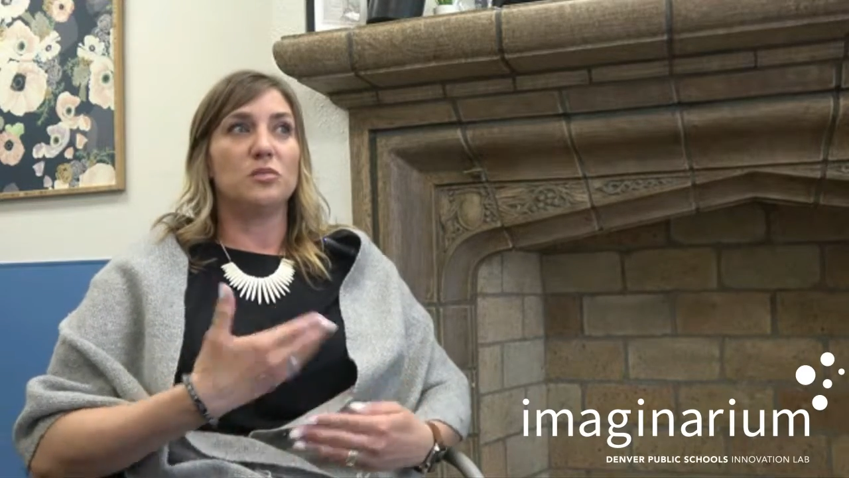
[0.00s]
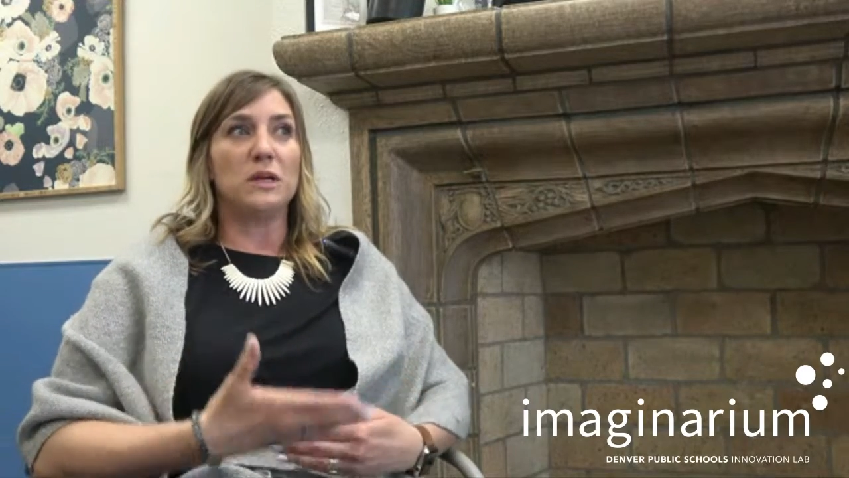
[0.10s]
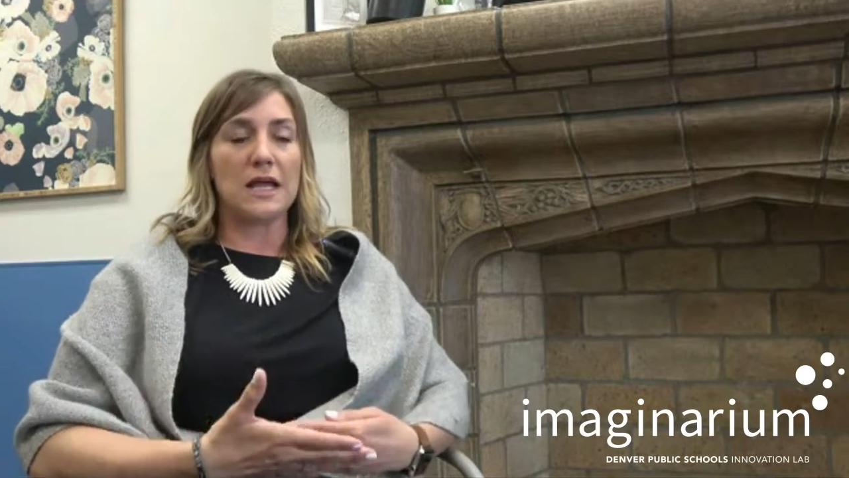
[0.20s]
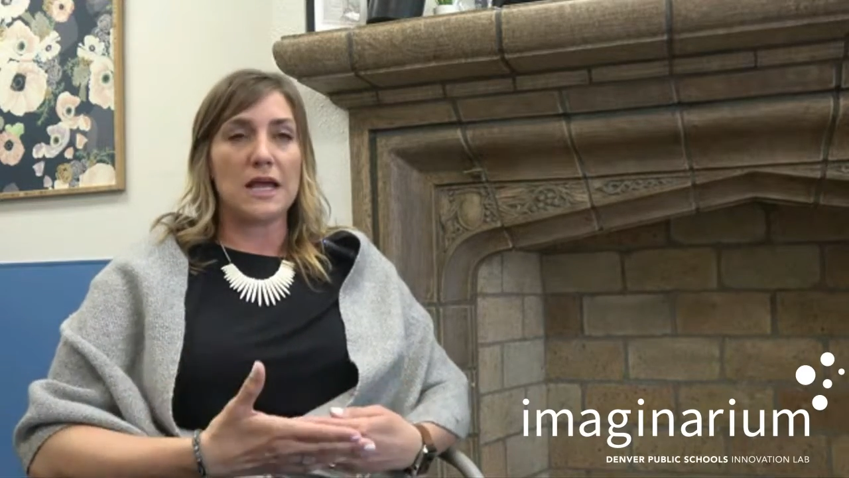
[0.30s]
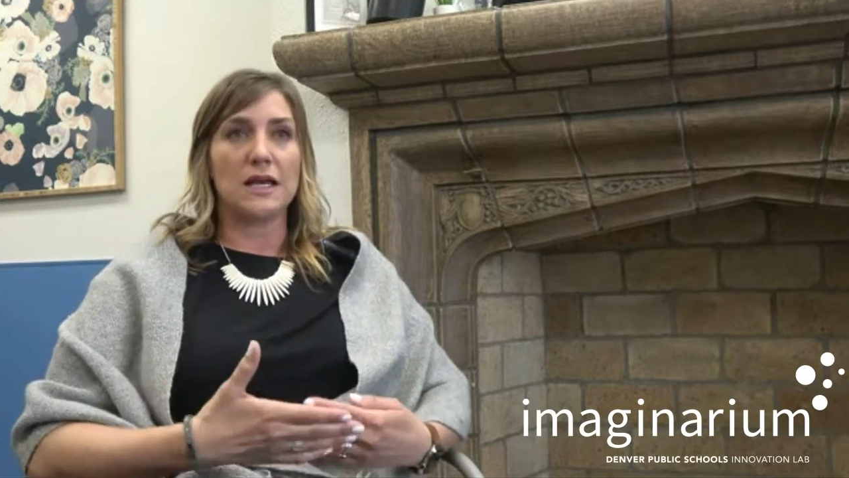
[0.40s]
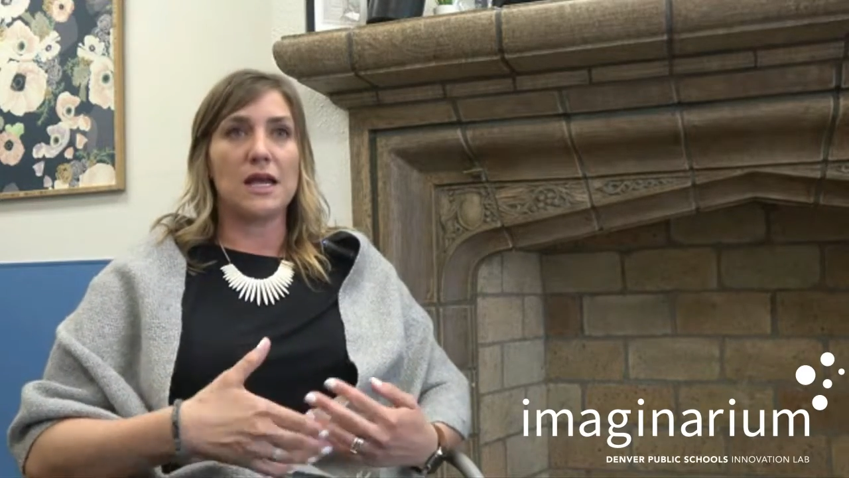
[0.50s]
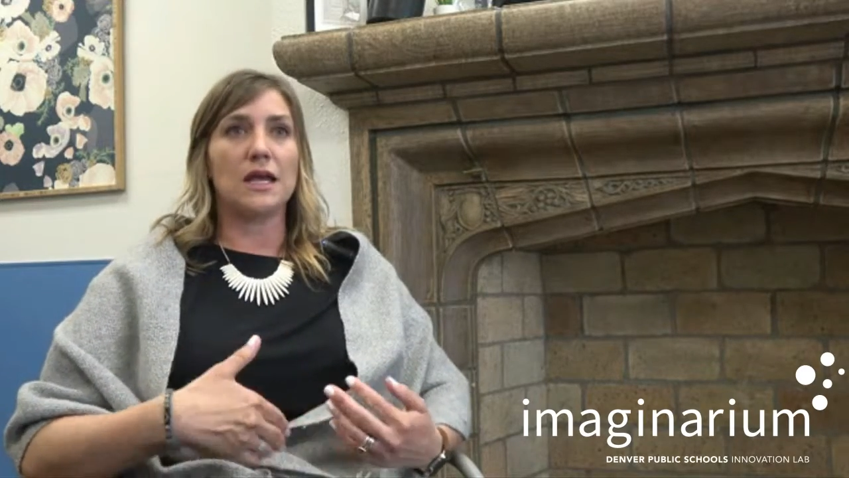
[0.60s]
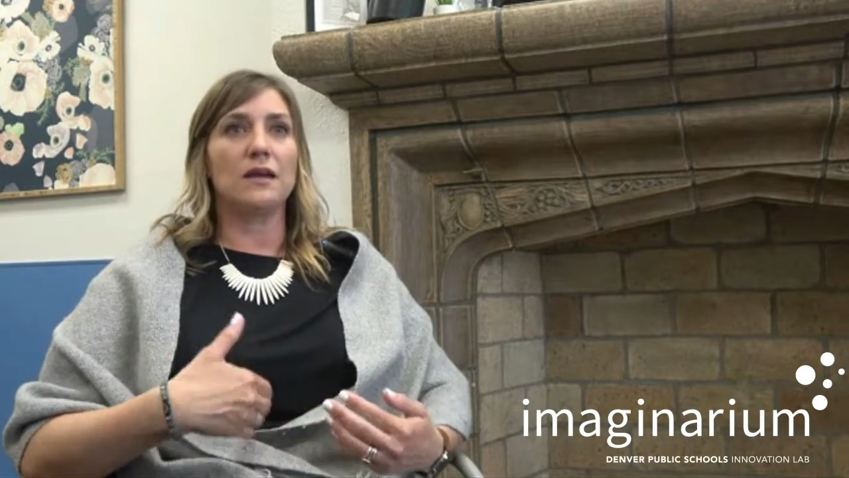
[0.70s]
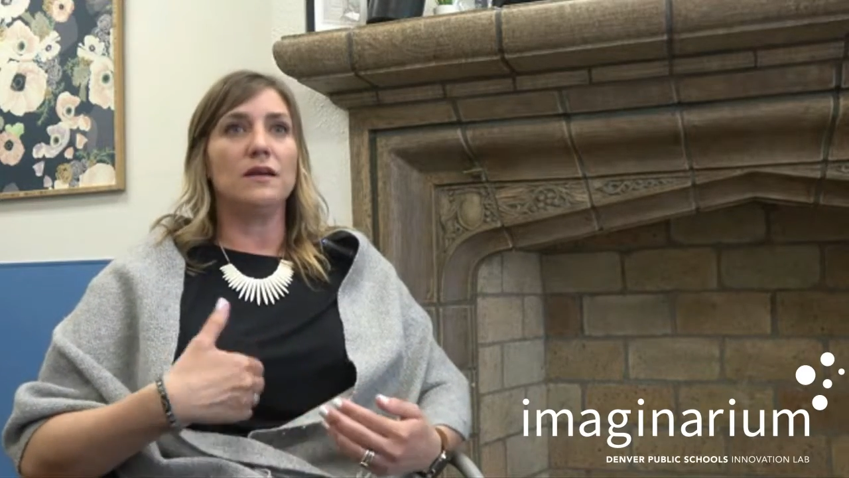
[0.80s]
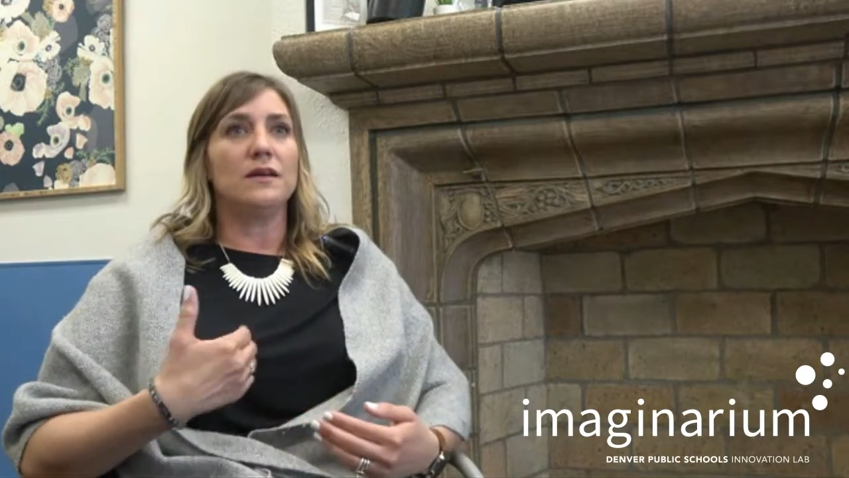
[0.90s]

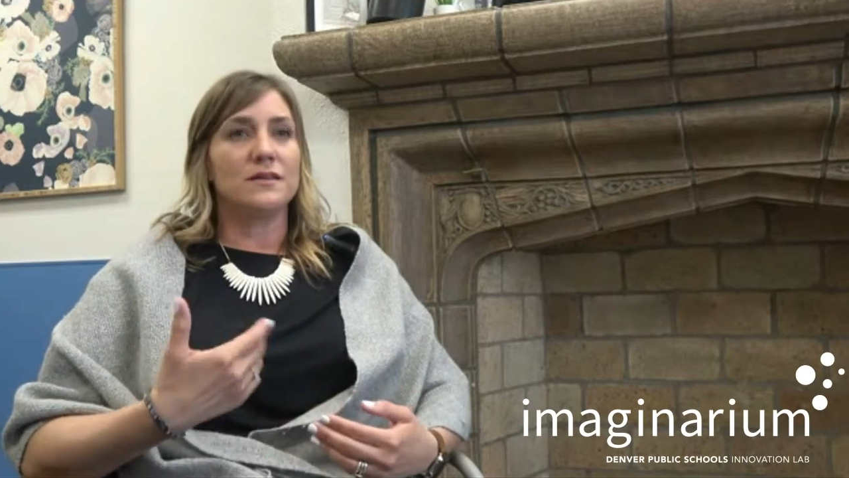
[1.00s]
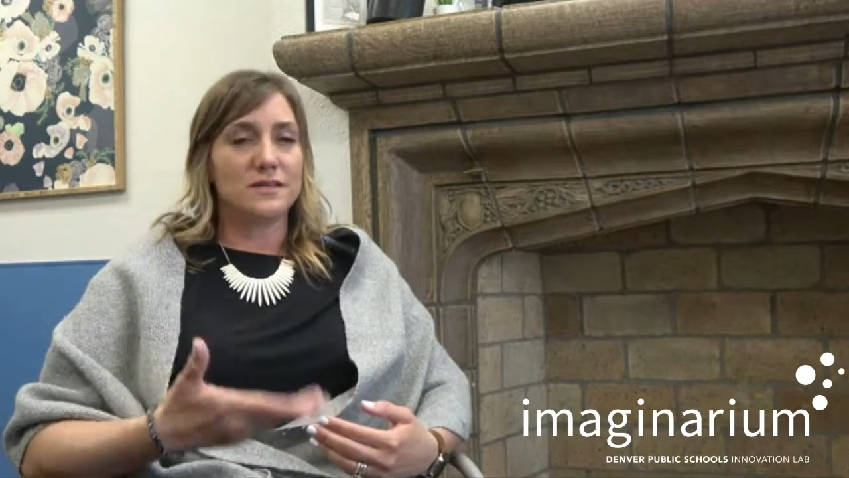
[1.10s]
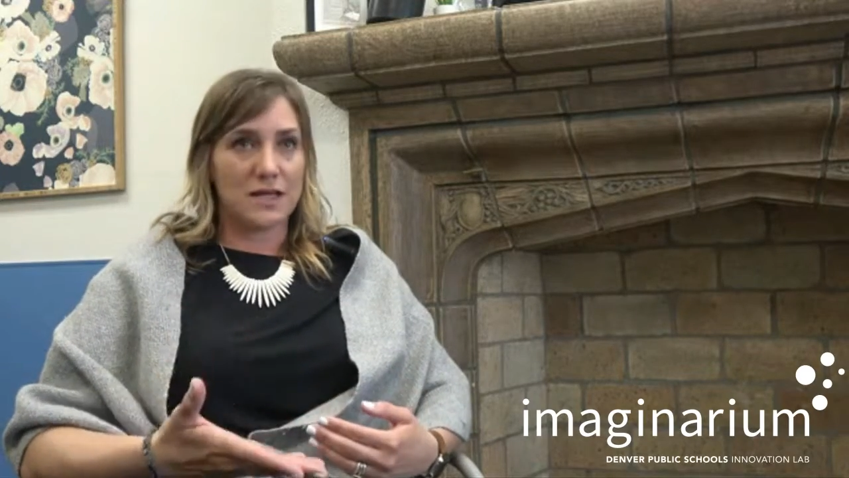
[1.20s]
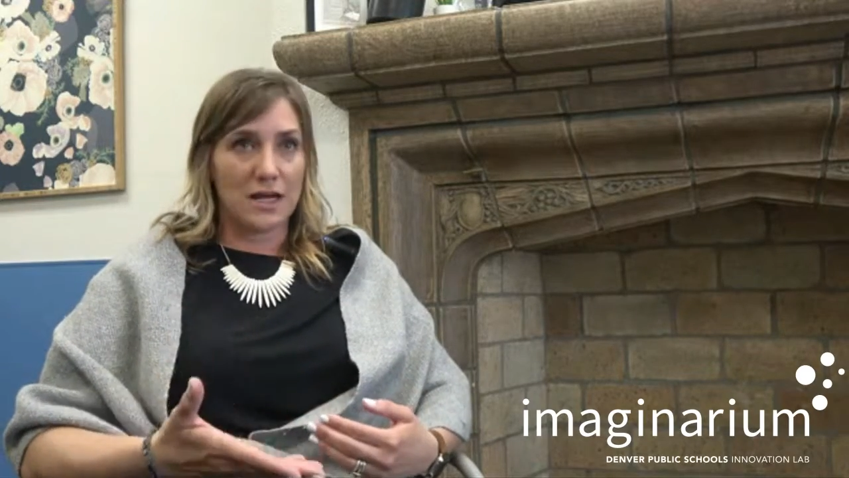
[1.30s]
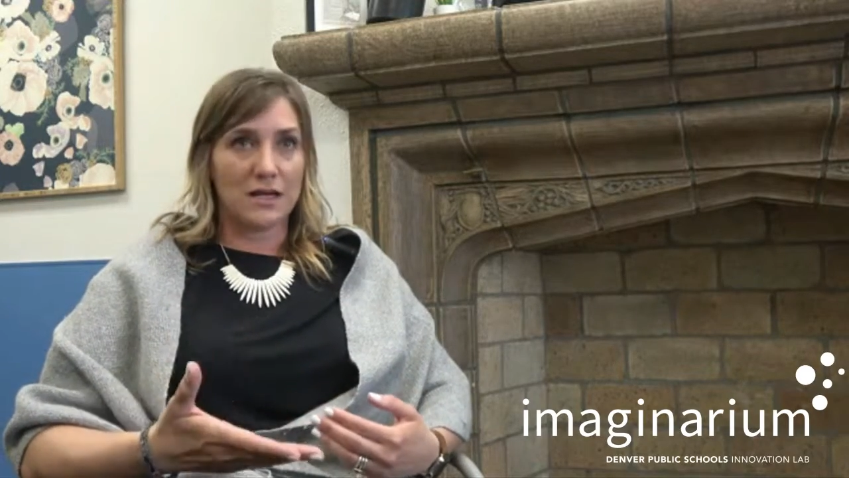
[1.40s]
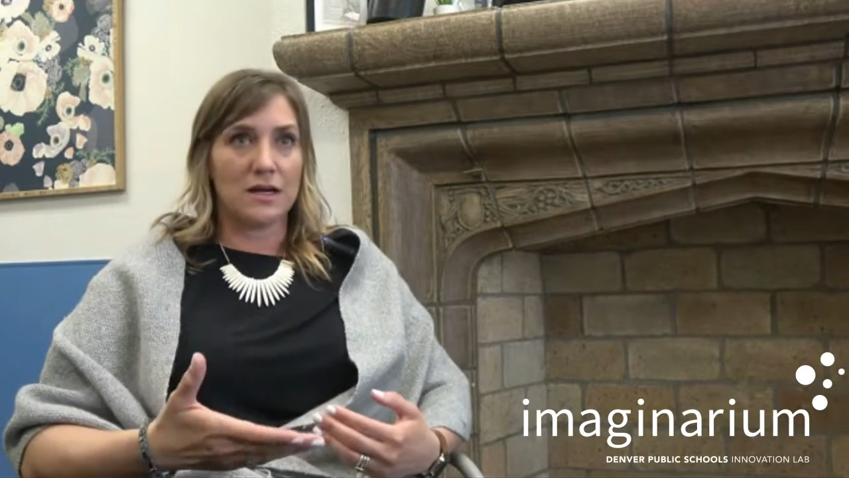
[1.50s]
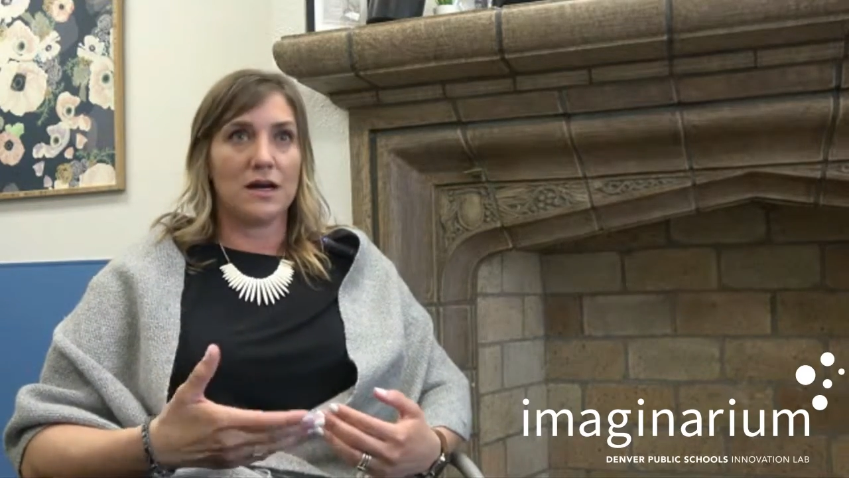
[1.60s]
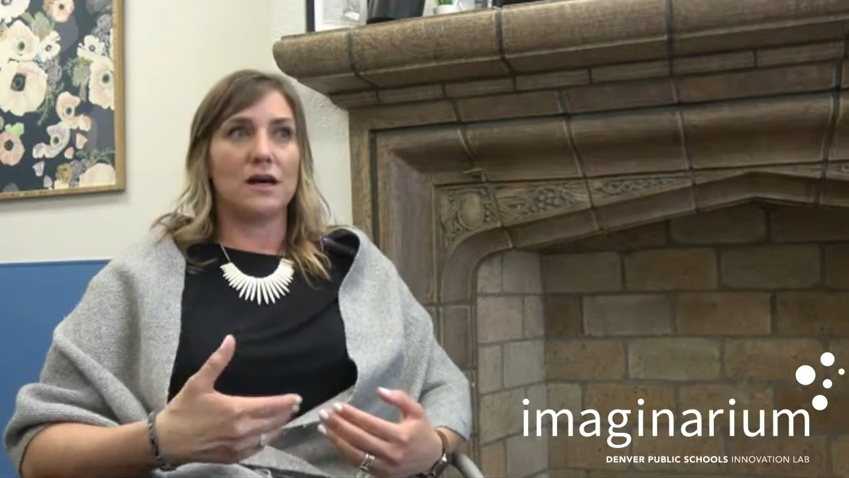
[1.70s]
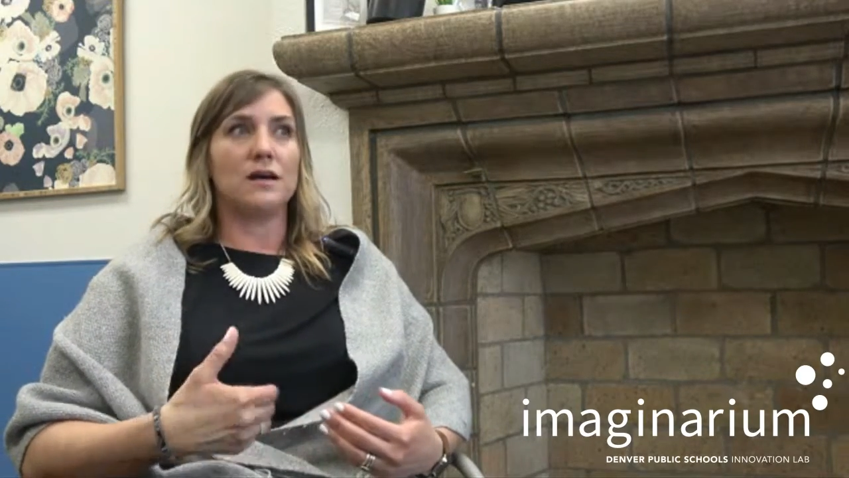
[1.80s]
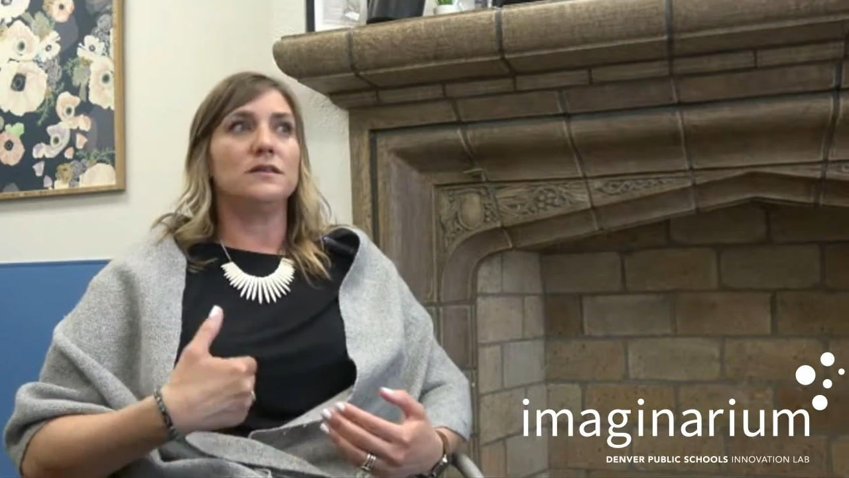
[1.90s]
planning,
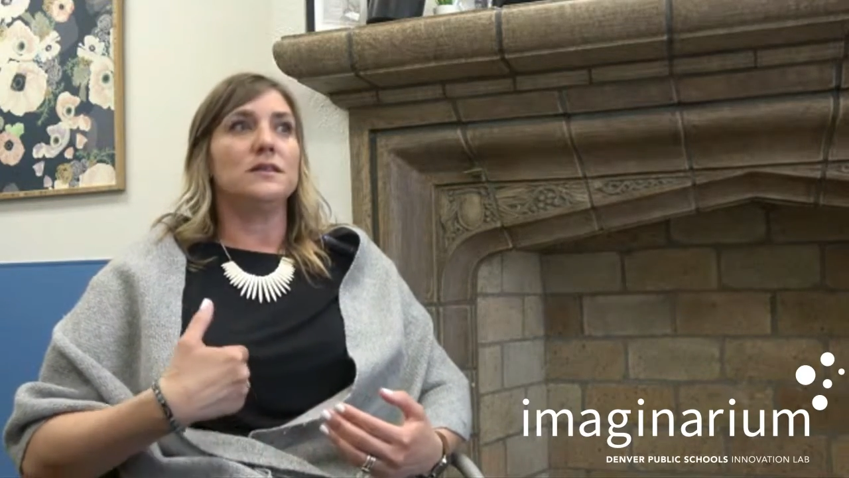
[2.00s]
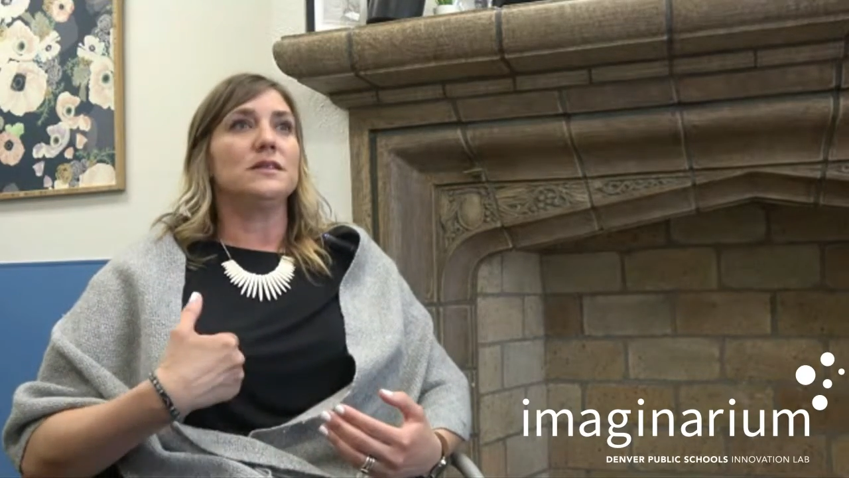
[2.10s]
data,